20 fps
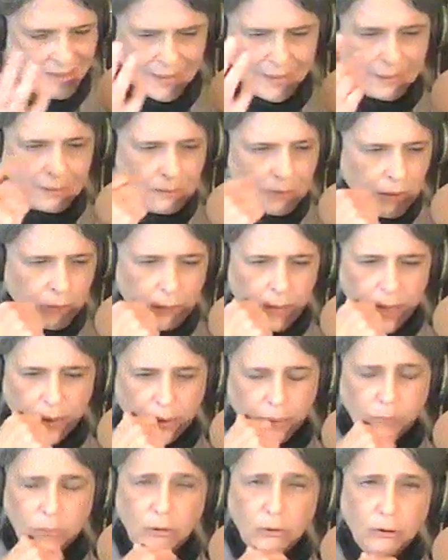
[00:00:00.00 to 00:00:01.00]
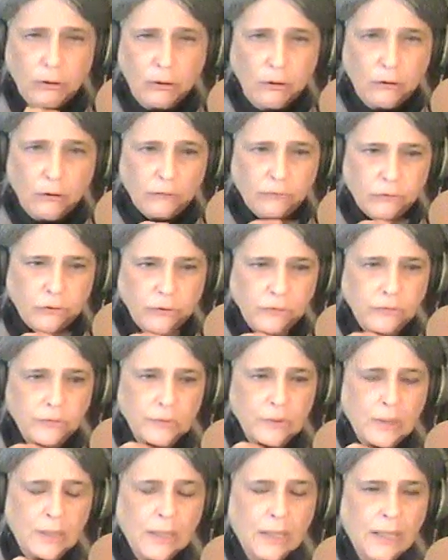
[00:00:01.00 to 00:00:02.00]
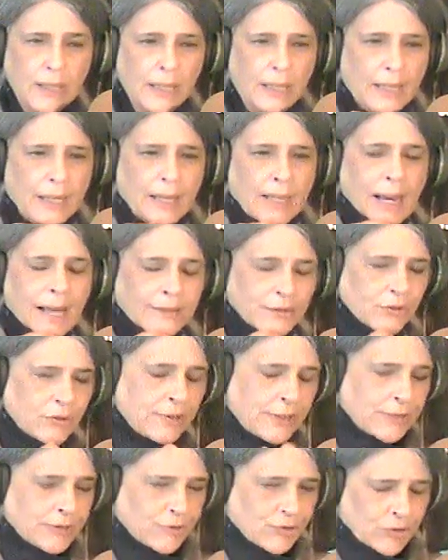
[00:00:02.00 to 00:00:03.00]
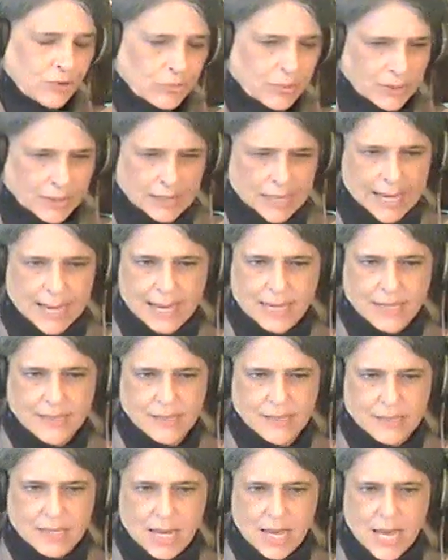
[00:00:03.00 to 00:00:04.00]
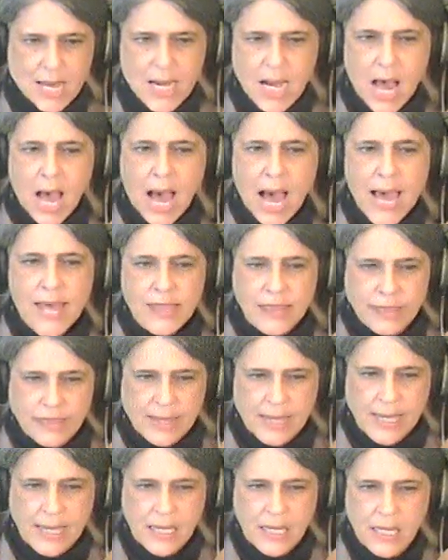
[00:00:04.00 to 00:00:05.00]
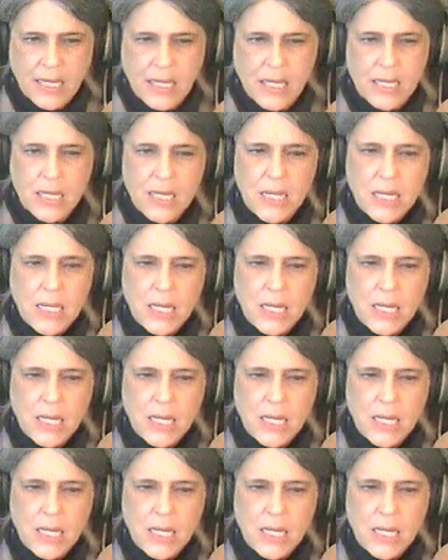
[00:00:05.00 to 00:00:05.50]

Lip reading: ain't going to make a bit of difference. And I took issue with that and said, I think